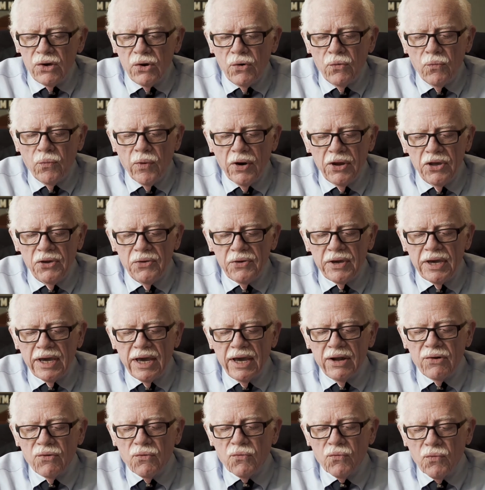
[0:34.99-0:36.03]
where you
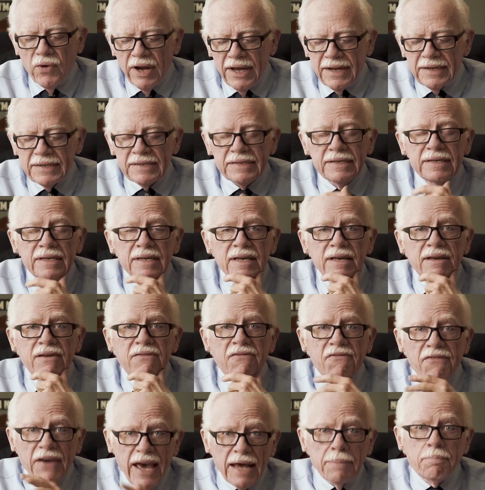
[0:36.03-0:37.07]
can rent
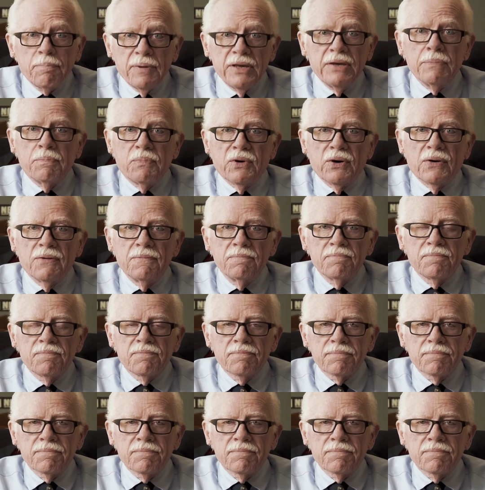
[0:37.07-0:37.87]
fat people.